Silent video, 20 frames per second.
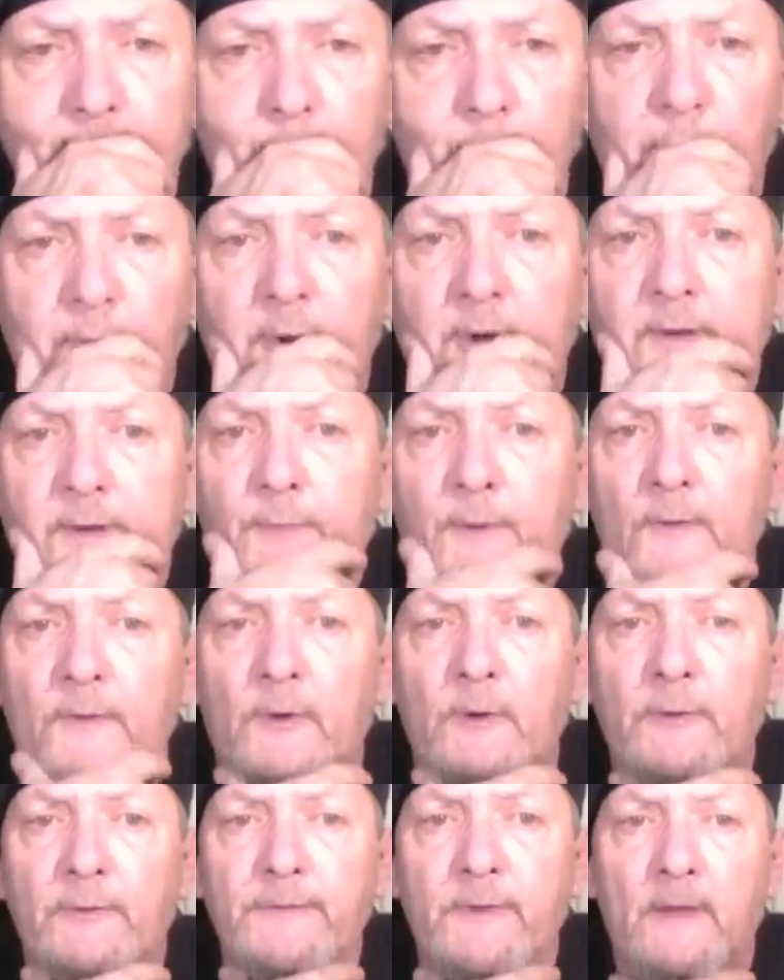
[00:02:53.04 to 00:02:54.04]
Pray for
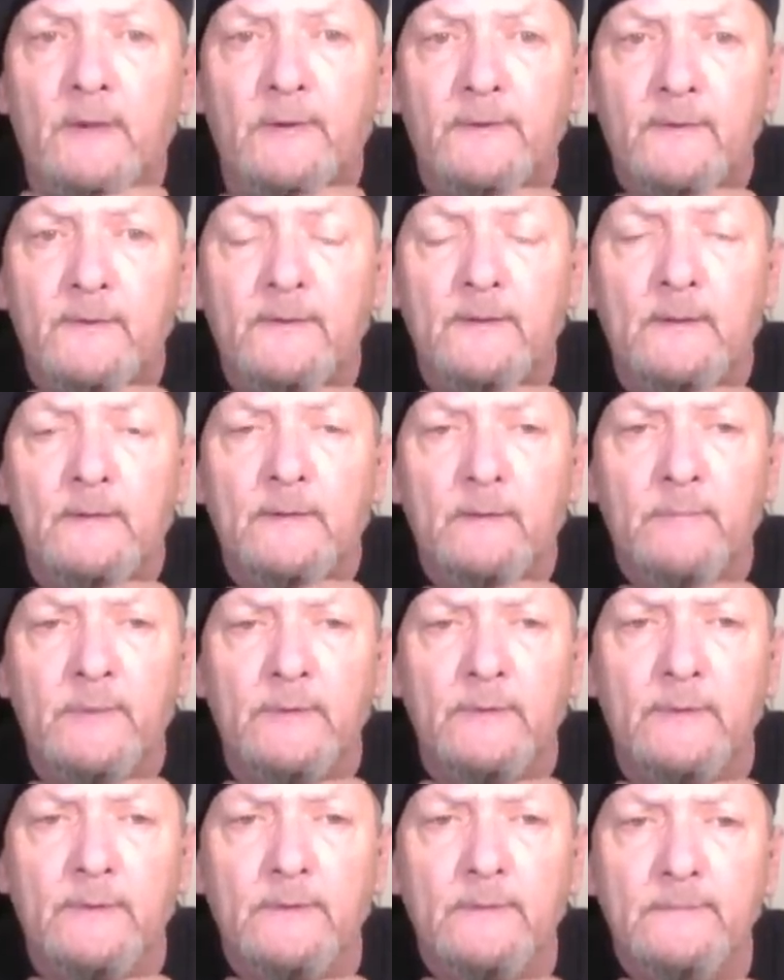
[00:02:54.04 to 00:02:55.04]
those out in the
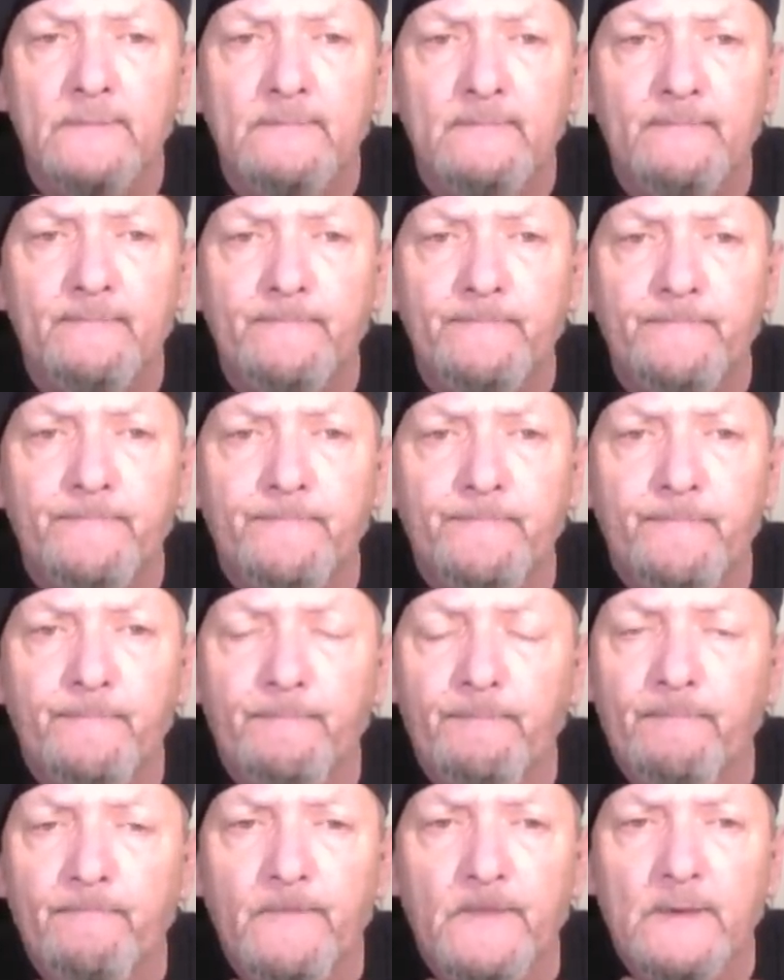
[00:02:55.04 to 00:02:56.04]
elements.
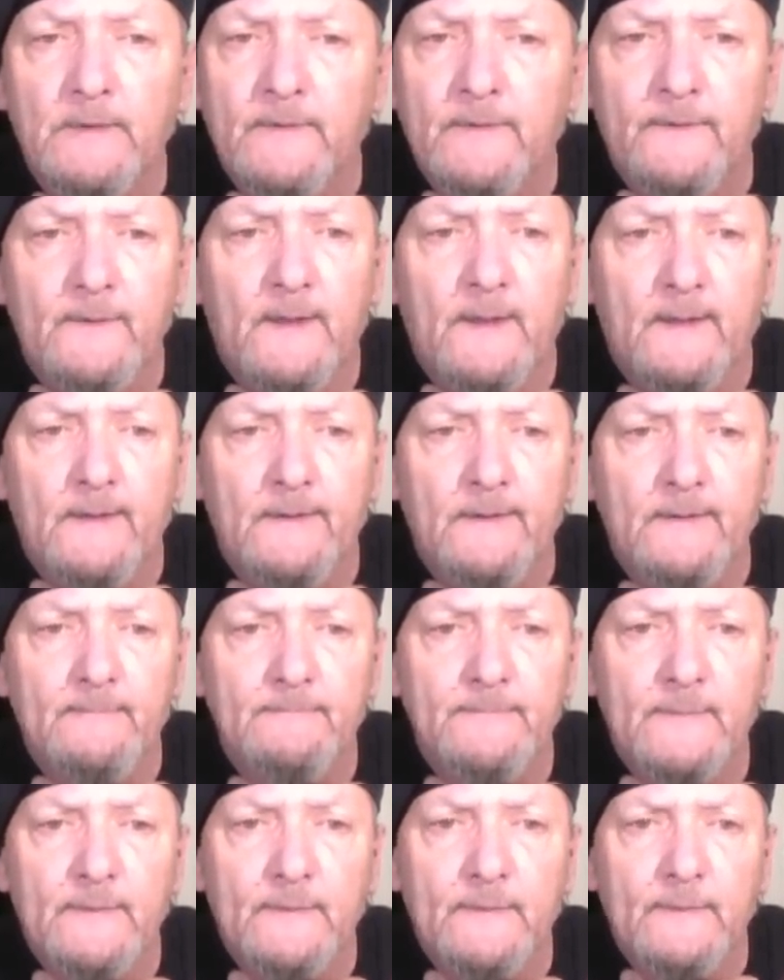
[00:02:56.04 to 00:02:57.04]
Sad
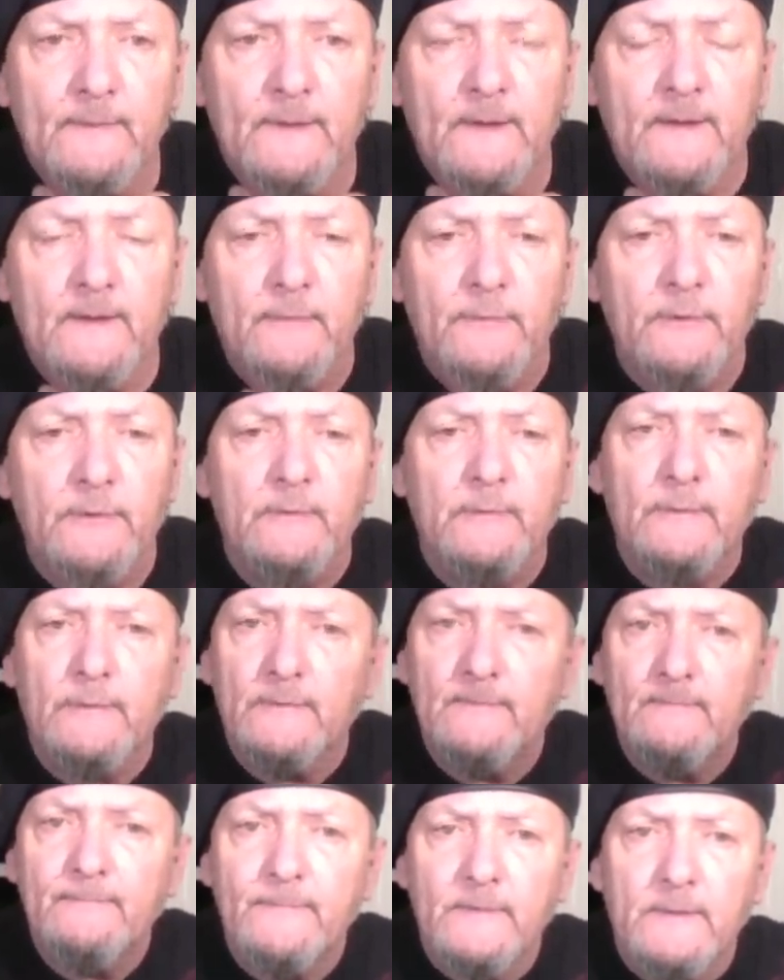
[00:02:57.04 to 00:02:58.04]
news.
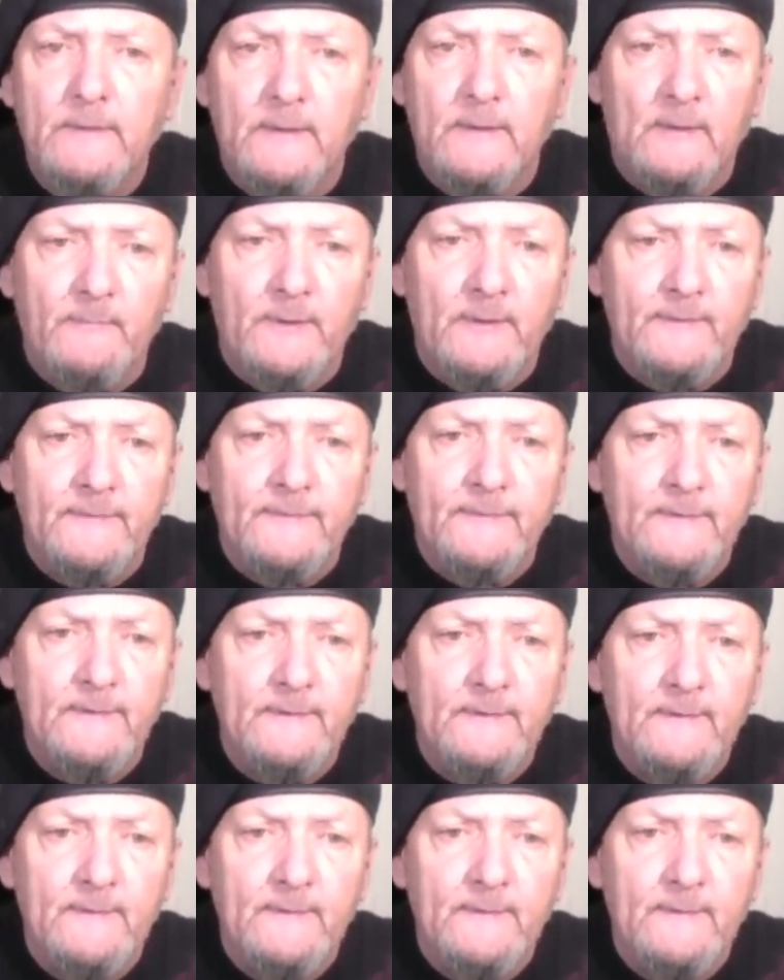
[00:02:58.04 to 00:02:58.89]
God bless.